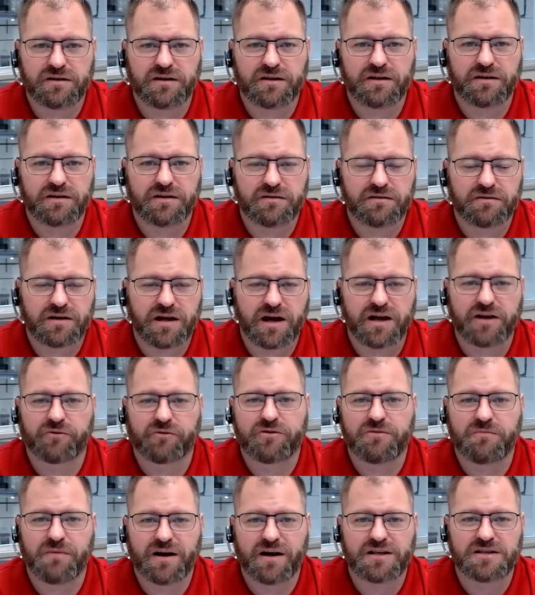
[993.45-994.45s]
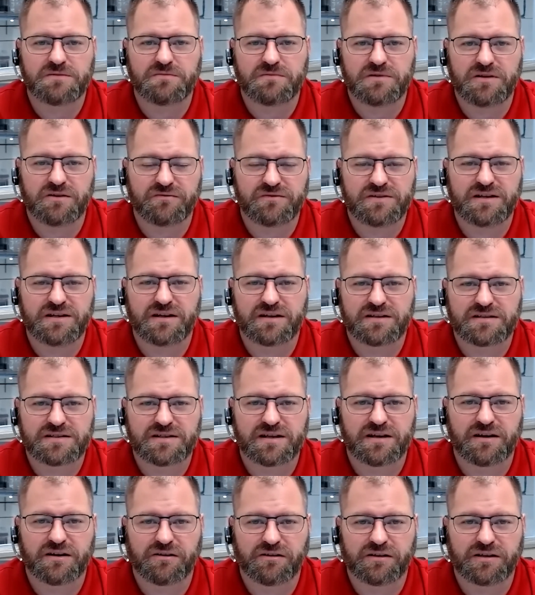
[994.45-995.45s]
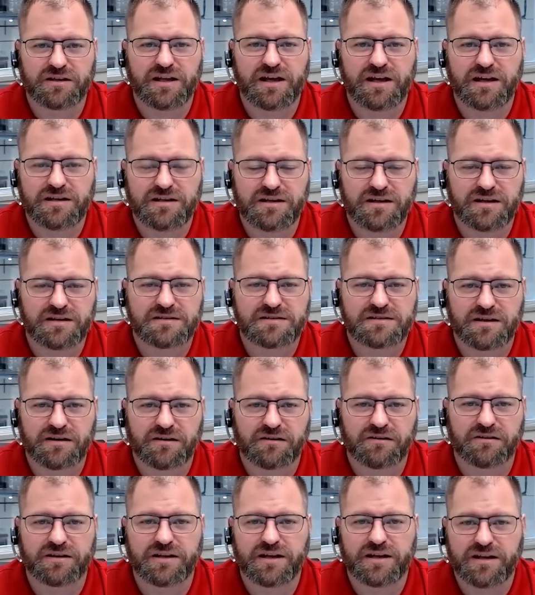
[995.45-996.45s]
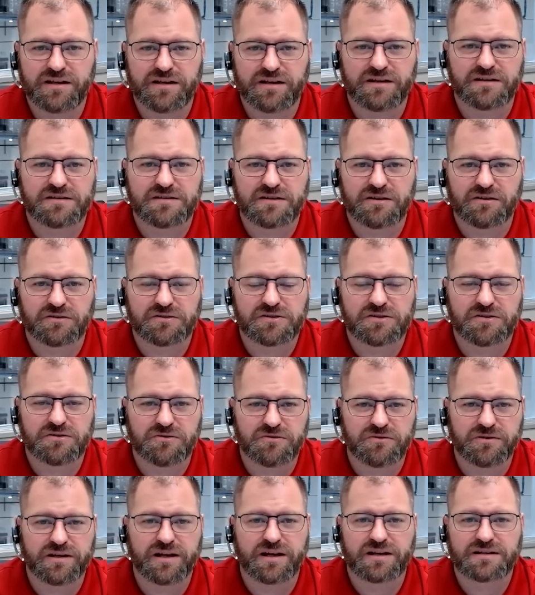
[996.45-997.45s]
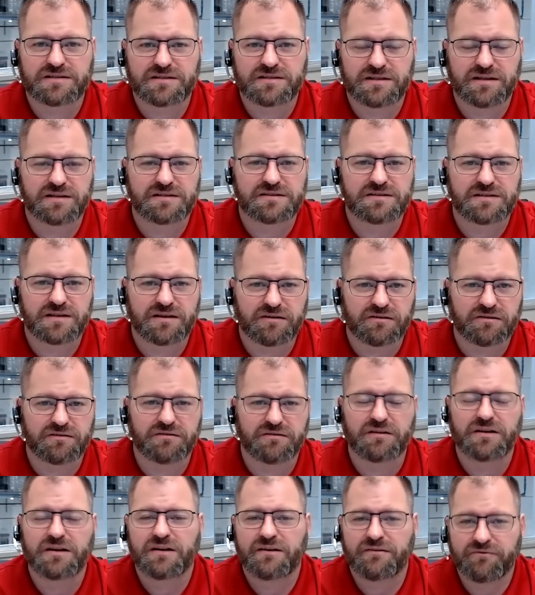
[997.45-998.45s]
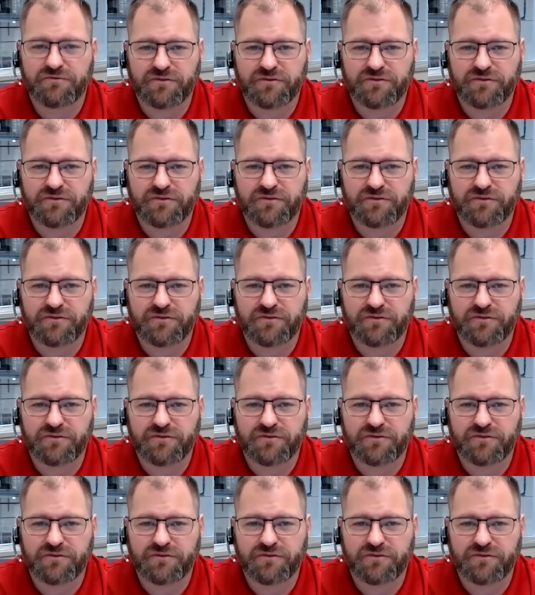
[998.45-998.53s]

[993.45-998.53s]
And it kind of reminds me of DSL and ADSL and ADSL2 and XDSL and